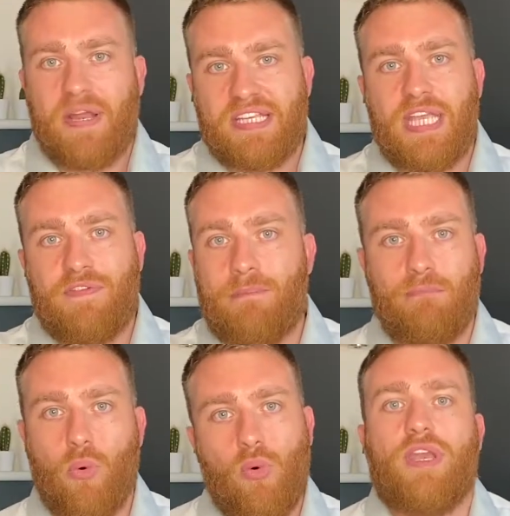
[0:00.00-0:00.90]
it's even
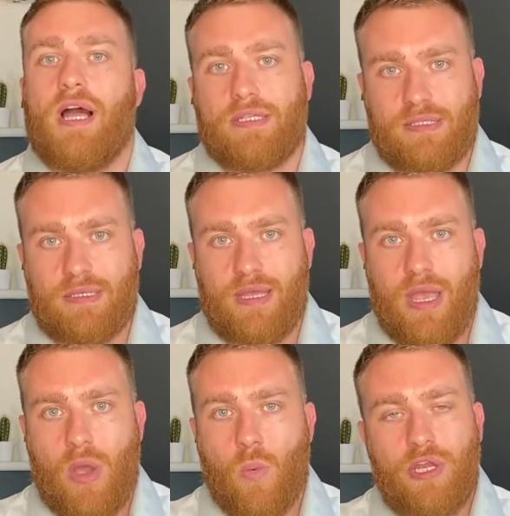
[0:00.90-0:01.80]
more nuts
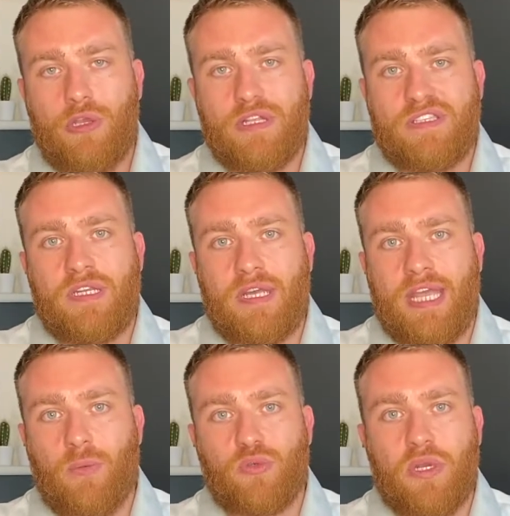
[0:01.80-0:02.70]
when you consider
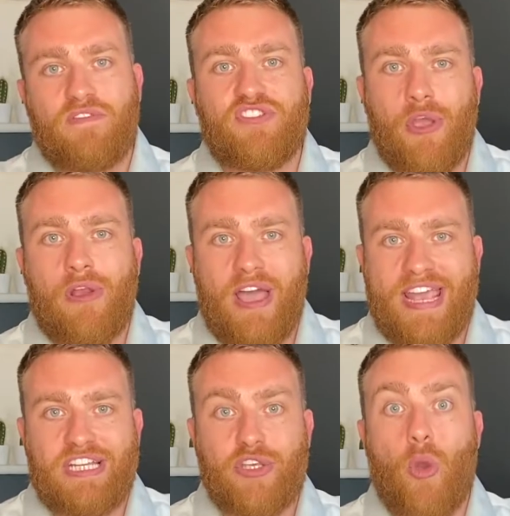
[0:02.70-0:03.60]
it was one of
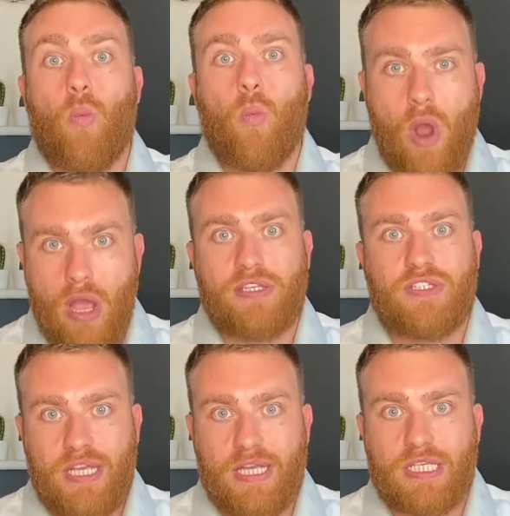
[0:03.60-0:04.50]
SolarEdge's worst
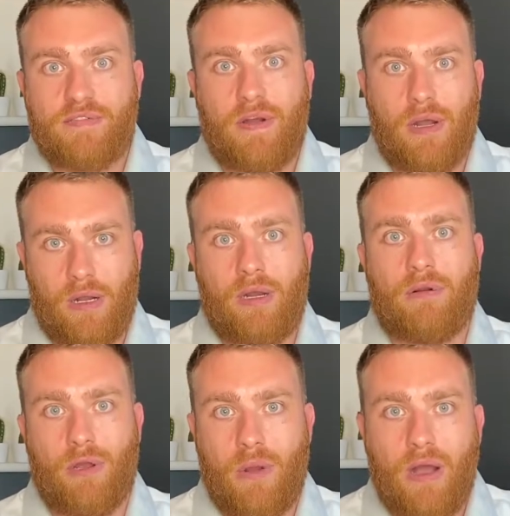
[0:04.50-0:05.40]
years for
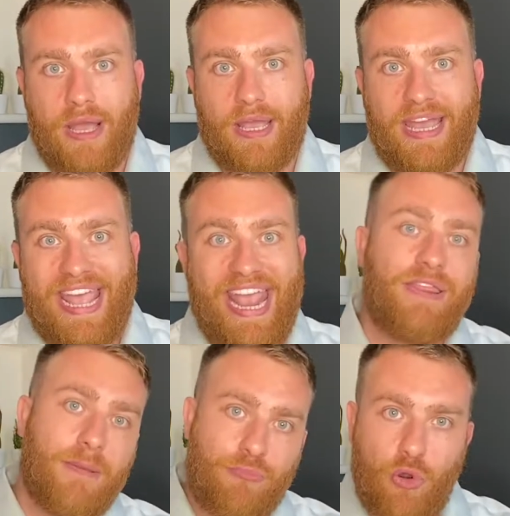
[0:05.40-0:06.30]
ROI. In
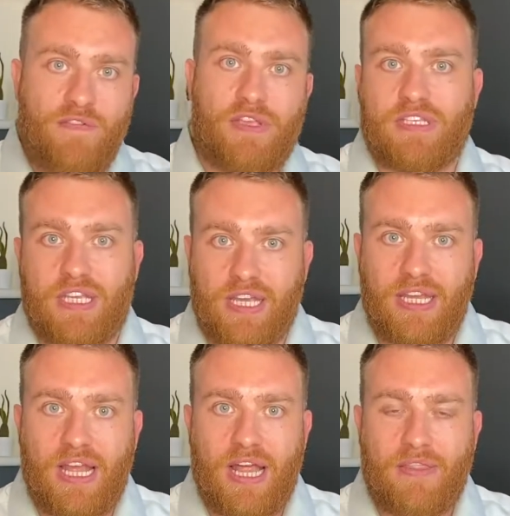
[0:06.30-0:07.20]
the previous year,
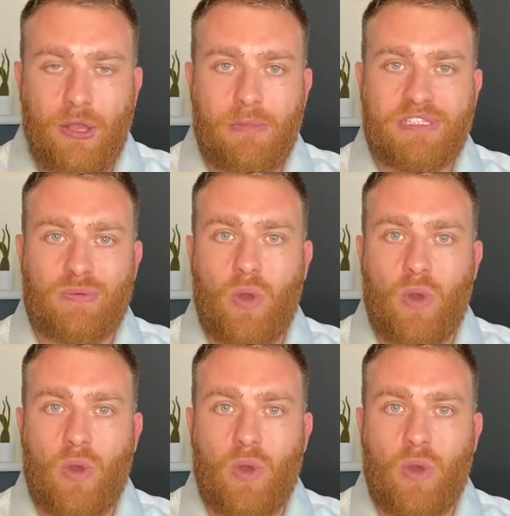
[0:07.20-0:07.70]
they almost did